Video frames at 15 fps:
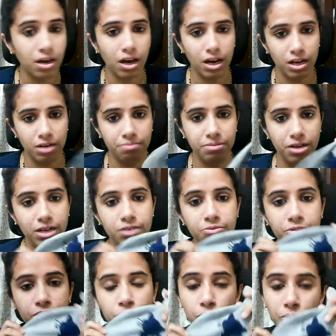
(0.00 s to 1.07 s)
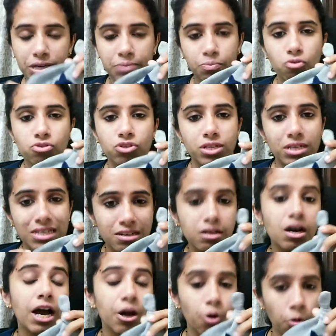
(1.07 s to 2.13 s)
I'll be doing posting it
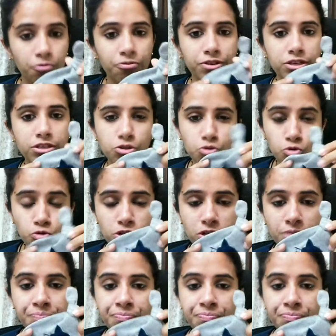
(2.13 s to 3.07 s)
hopefully soon.